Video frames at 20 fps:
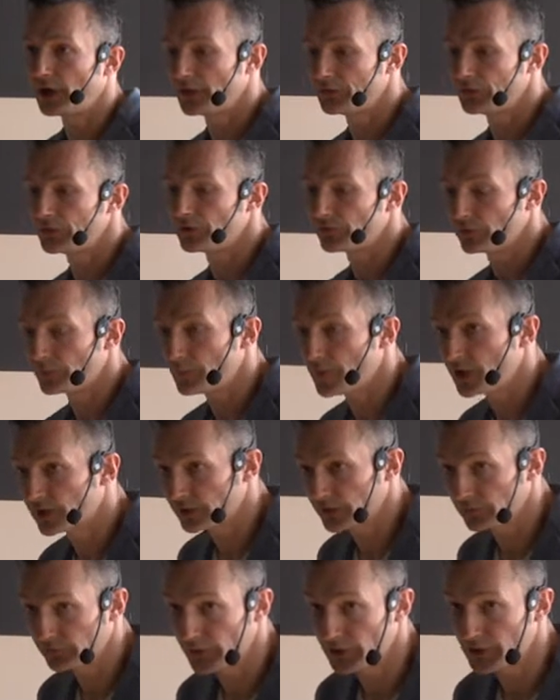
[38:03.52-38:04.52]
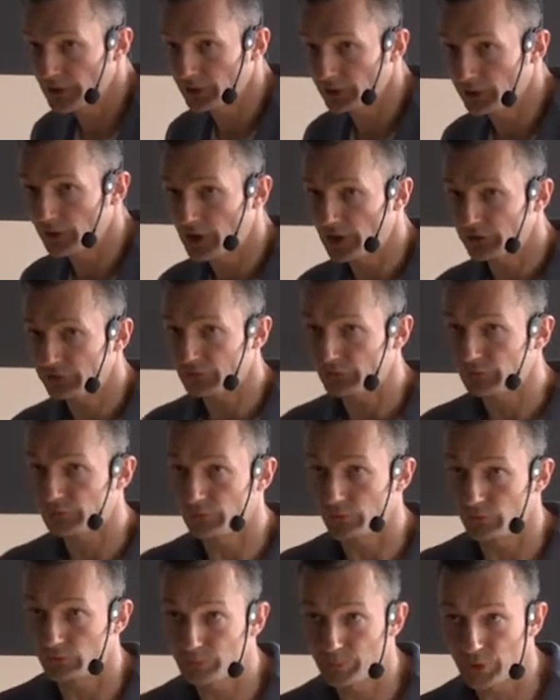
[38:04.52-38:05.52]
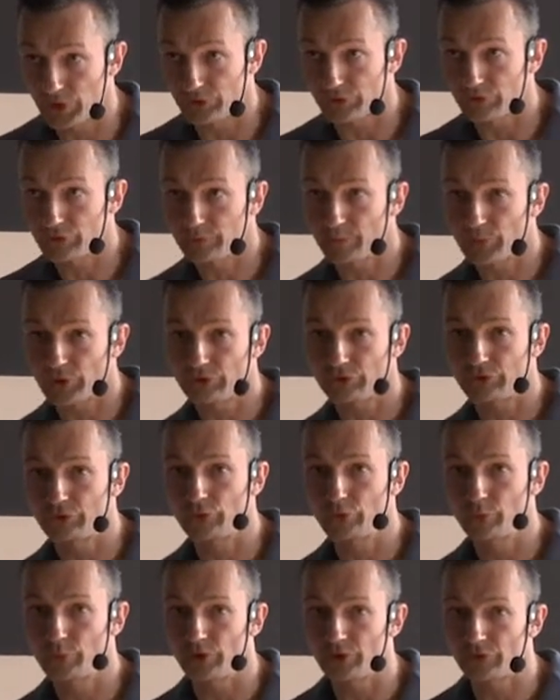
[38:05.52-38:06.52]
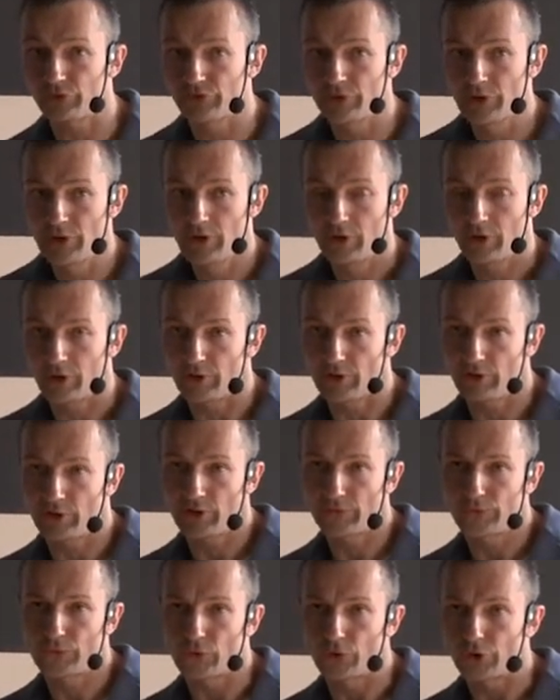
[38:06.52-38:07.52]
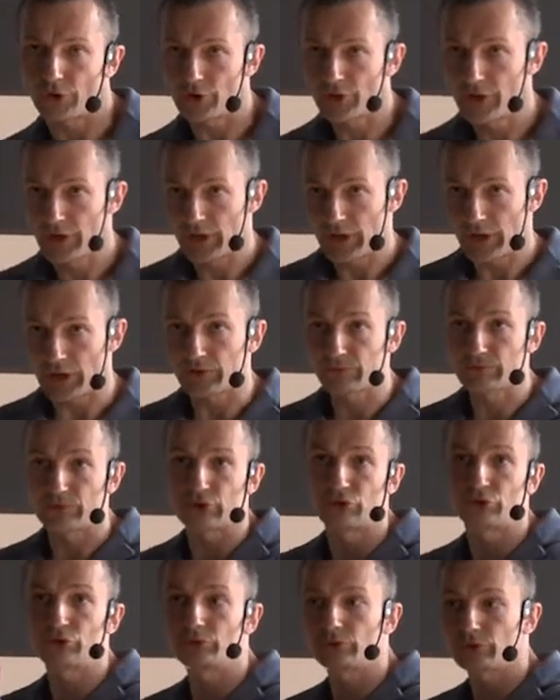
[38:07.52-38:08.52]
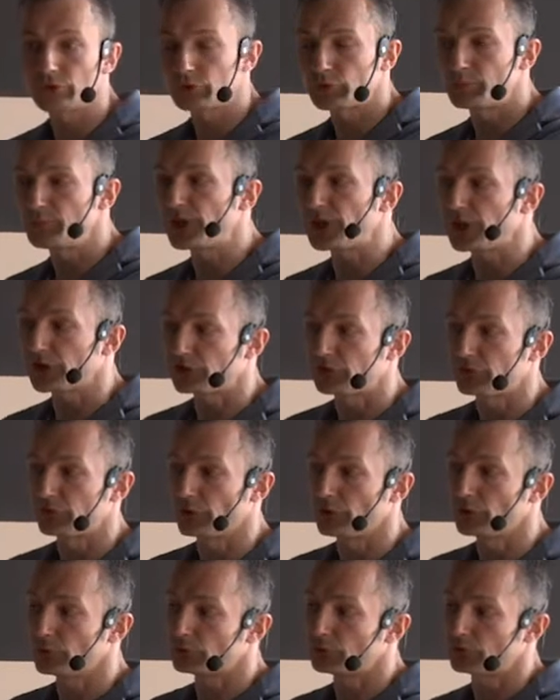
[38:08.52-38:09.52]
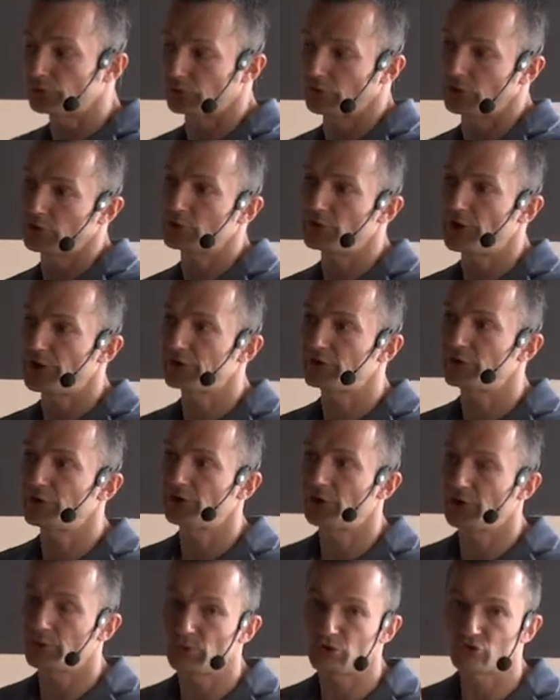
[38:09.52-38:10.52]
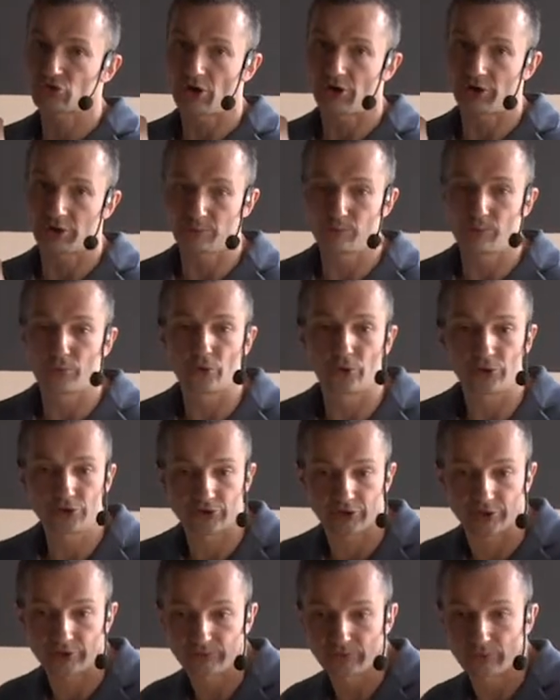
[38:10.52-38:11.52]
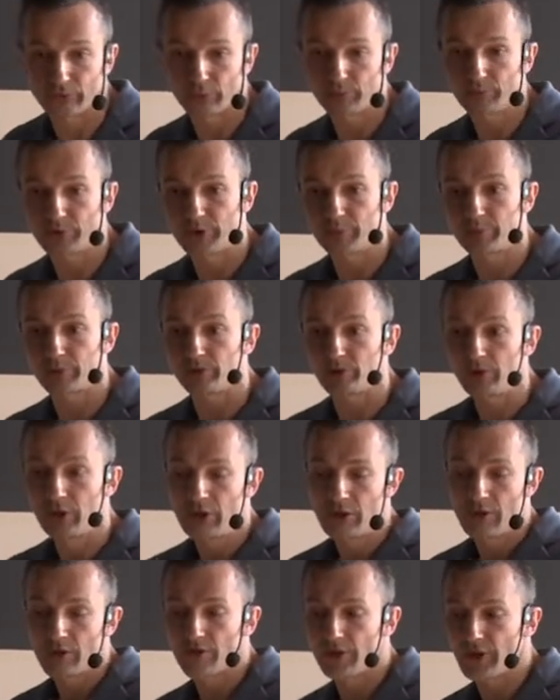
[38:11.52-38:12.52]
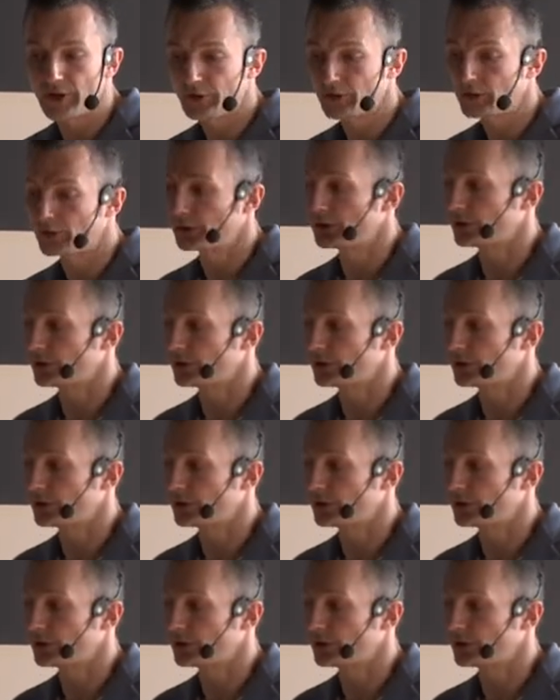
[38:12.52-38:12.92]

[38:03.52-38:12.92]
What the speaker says: under the magnifying glass of prosumers, and therefore, if we do not meet those criteria which are important for people, then